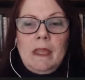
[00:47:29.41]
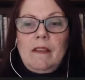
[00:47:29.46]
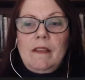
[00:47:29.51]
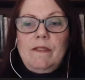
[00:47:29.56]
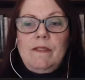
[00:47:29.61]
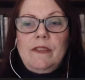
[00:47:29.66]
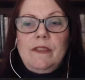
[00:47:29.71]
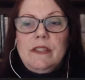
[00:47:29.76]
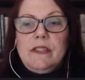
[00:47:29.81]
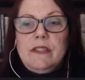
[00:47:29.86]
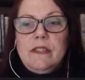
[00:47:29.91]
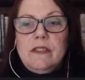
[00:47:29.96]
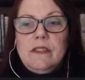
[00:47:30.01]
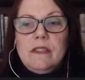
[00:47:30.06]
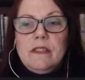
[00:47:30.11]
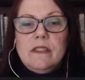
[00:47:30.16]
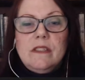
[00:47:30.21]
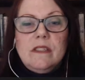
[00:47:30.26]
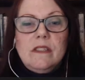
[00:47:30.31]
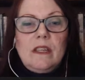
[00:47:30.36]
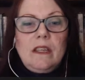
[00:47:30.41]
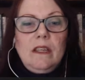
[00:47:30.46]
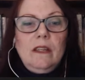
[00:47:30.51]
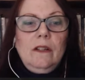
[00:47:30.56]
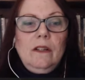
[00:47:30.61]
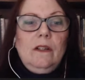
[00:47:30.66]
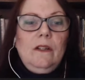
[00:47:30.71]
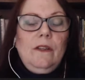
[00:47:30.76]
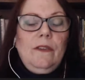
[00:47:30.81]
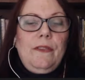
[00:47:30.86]
this is a
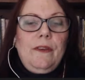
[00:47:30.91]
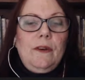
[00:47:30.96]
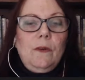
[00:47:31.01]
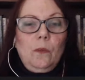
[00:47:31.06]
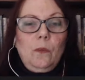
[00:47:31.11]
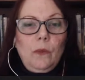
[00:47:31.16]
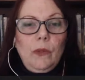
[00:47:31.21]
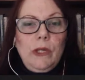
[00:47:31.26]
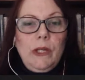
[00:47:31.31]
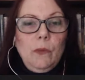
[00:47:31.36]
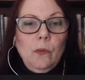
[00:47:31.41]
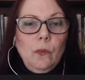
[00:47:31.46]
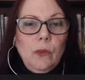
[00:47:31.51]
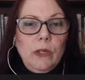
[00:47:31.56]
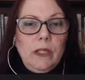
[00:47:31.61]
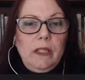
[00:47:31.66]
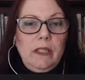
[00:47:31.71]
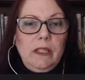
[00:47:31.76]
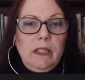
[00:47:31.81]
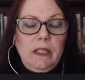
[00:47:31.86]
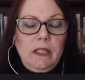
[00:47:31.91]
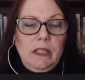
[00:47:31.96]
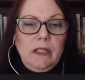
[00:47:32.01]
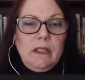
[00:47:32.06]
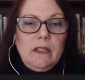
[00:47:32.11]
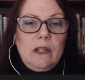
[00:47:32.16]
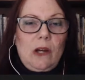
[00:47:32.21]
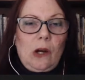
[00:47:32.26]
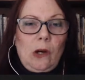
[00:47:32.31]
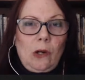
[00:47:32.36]
skill that we really need
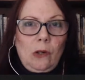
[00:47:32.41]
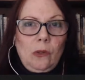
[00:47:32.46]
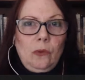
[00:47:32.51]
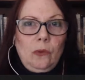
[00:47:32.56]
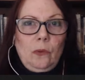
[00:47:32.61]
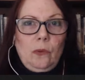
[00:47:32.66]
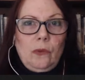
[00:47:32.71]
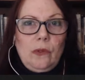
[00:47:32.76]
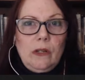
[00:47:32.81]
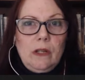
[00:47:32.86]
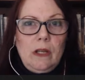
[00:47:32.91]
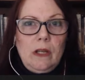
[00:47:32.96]
to hone,